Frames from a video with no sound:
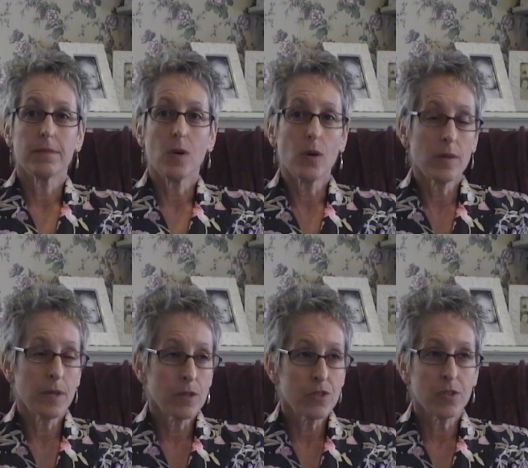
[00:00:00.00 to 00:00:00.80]

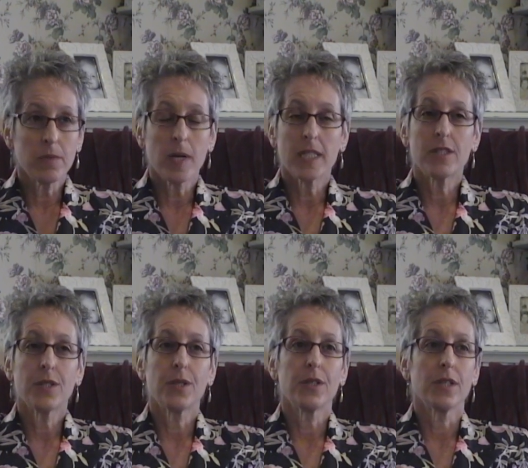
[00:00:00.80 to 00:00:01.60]
hormones are
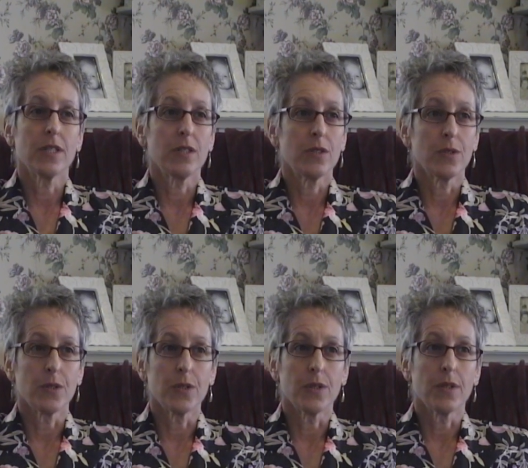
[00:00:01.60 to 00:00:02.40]
monitored,
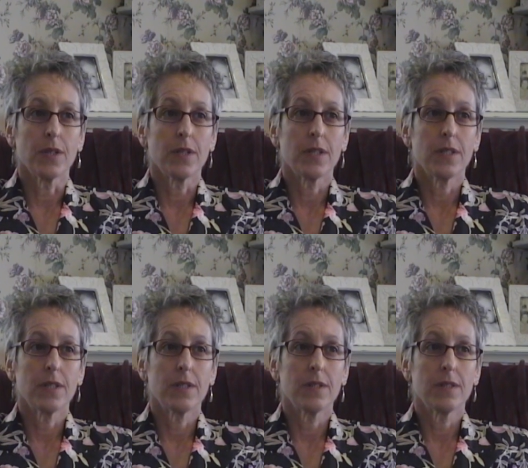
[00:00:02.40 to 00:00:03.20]
you're
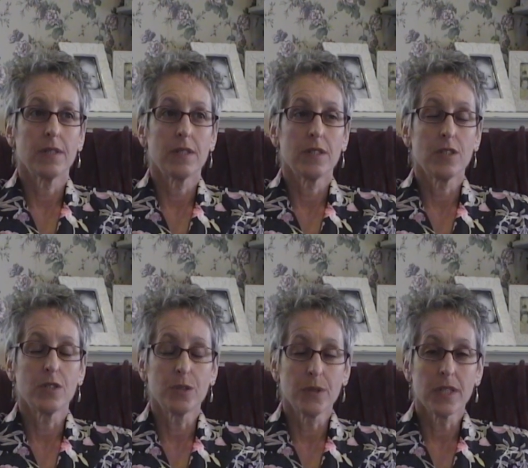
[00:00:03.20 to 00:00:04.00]

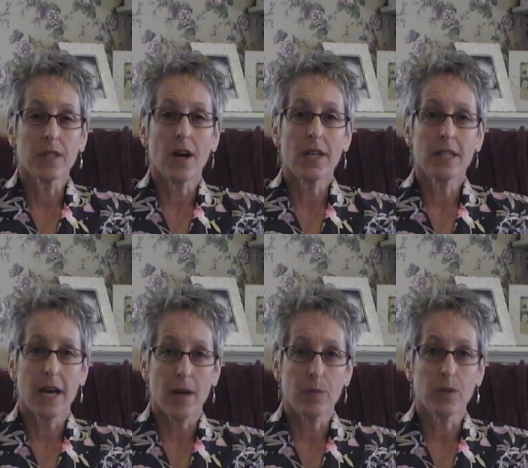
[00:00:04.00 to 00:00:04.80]
doing a lot of
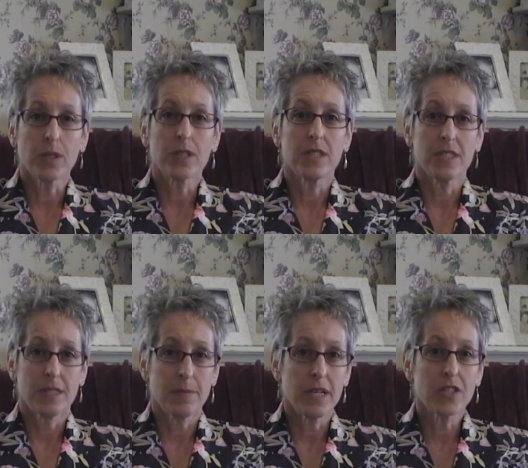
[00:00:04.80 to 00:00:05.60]
lab work just
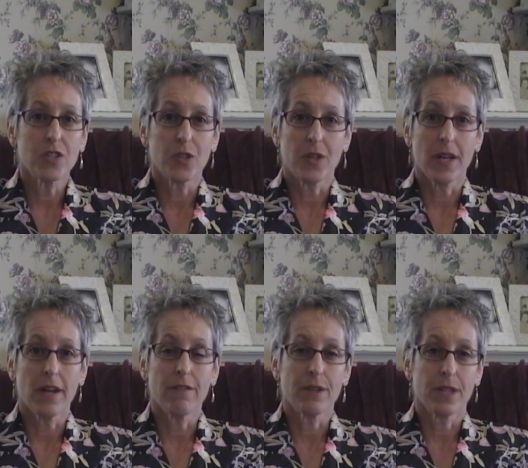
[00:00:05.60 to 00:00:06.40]
to make sure that
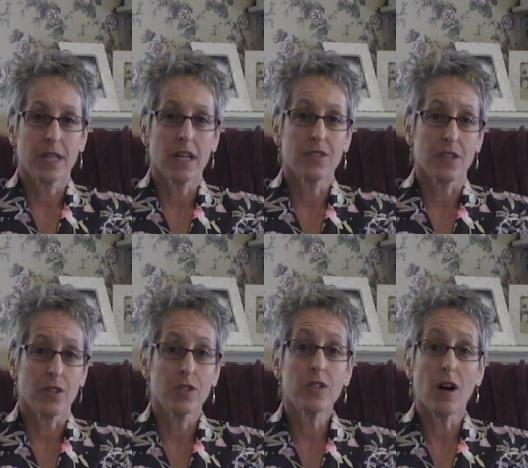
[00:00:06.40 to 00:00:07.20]
everything else, that
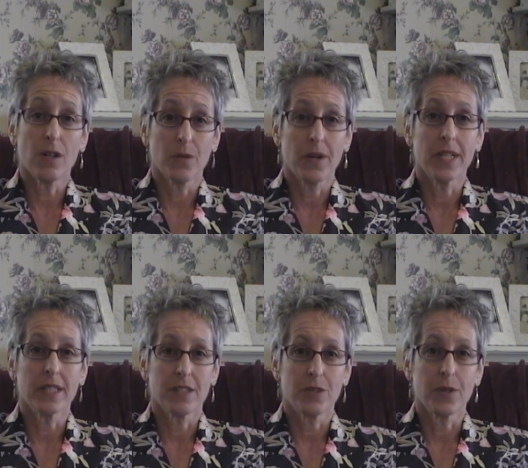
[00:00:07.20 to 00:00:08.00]
you're
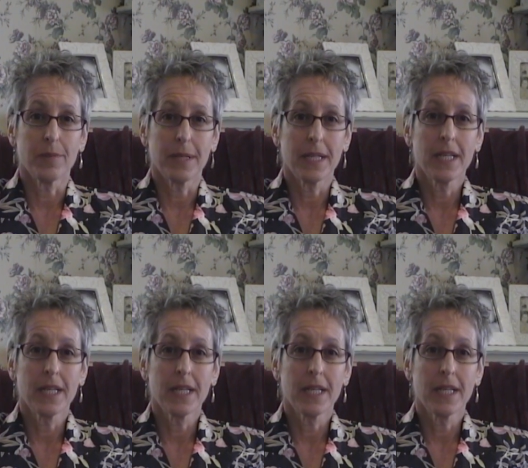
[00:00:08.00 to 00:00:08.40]
tolerating the treatment.